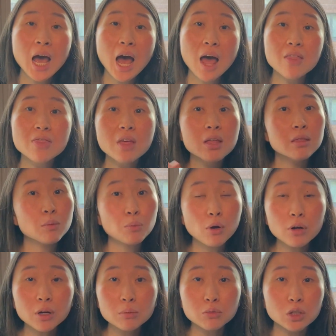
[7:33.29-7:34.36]
and then the
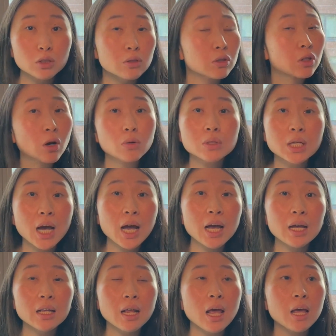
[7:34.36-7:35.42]
program director goes
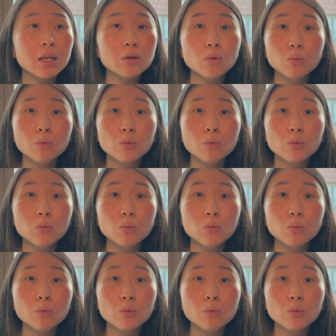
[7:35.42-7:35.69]
ahead and